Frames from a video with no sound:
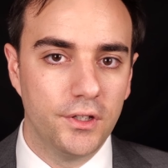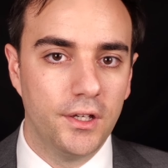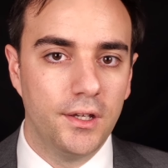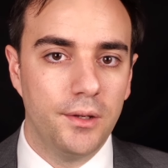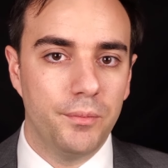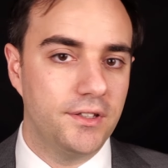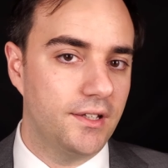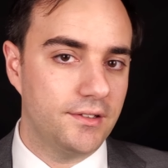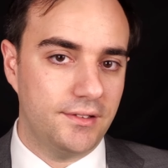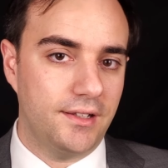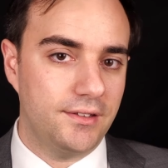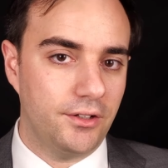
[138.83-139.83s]
And there are
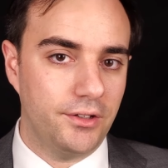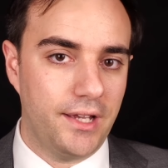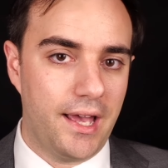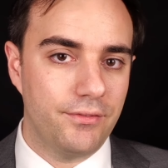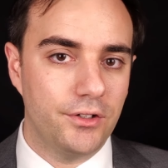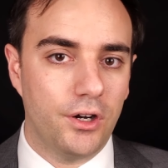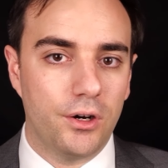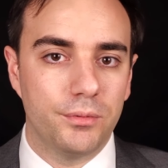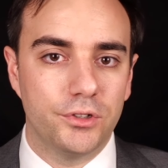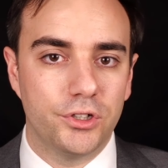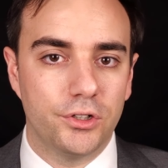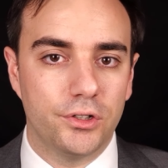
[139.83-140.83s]
UNCITRAL rules that
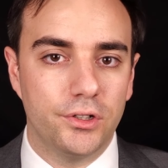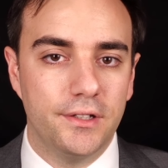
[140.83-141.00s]
apply,